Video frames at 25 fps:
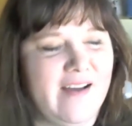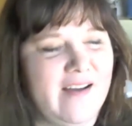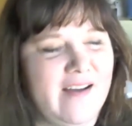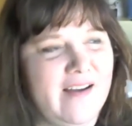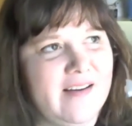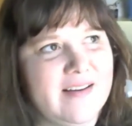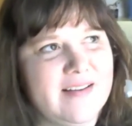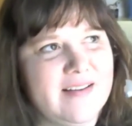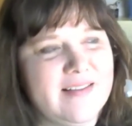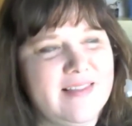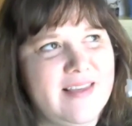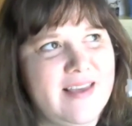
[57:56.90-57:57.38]

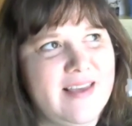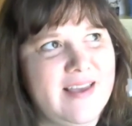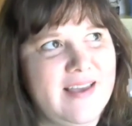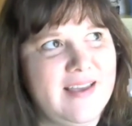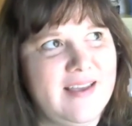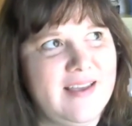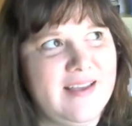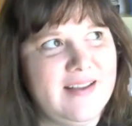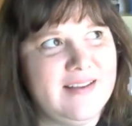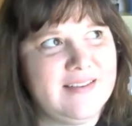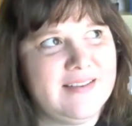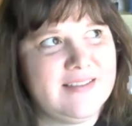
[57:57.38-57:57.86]
Are
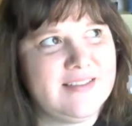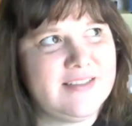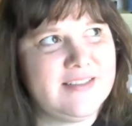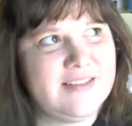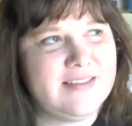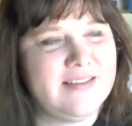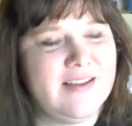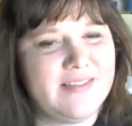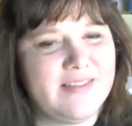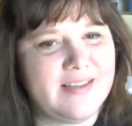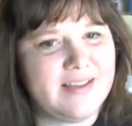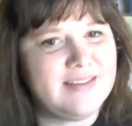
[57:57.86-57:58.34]
they
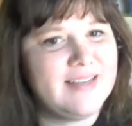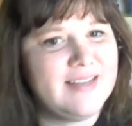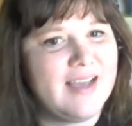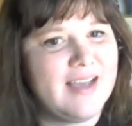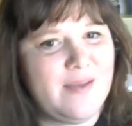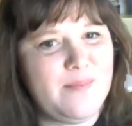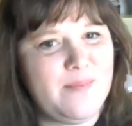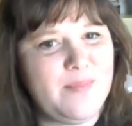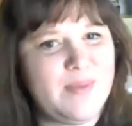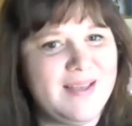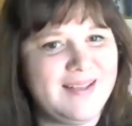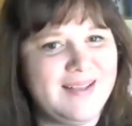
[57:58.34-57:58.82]
are they
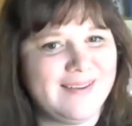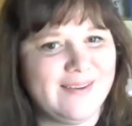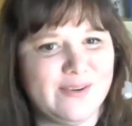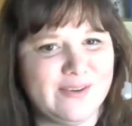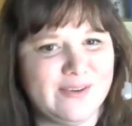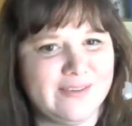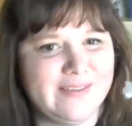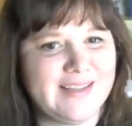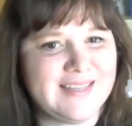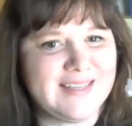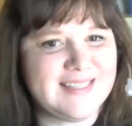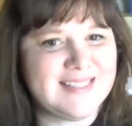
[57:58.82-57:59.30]
typing
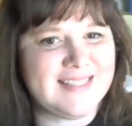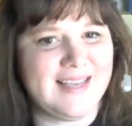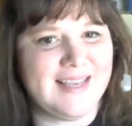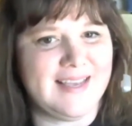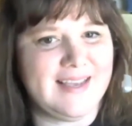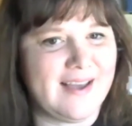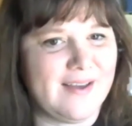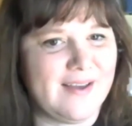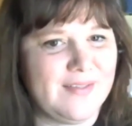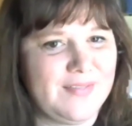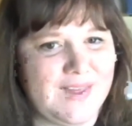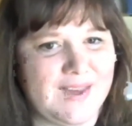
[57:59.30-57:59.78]
or like
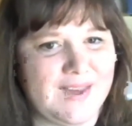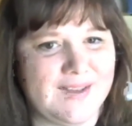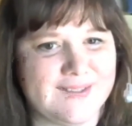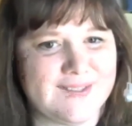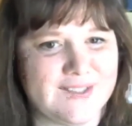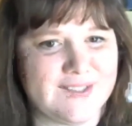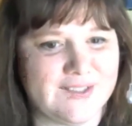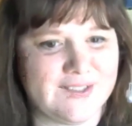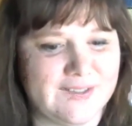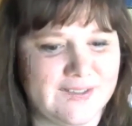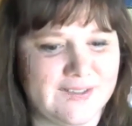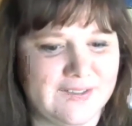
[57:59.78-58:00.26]
saying out the
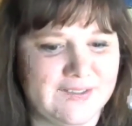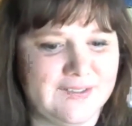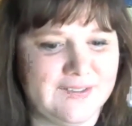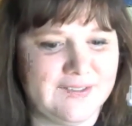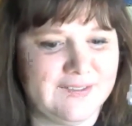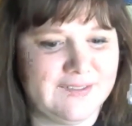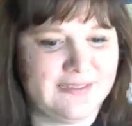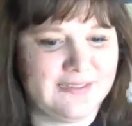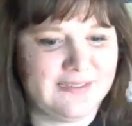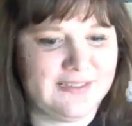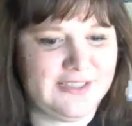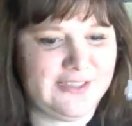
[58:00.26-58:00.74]
answer?
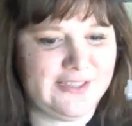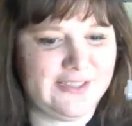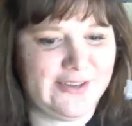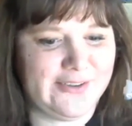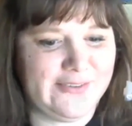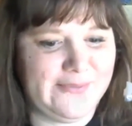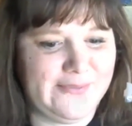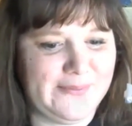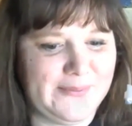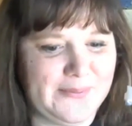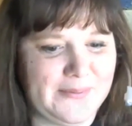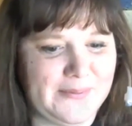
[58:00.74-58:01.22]
Do you
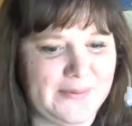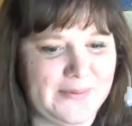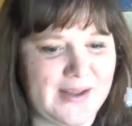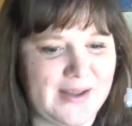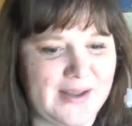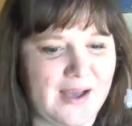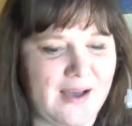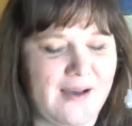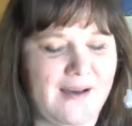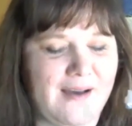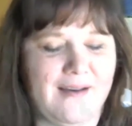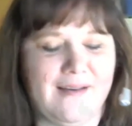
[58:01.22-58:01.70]
know?
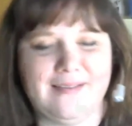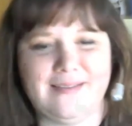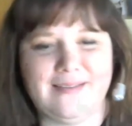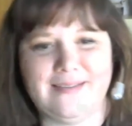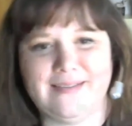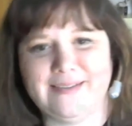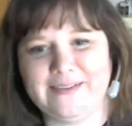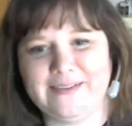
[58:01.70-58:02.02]
Oh,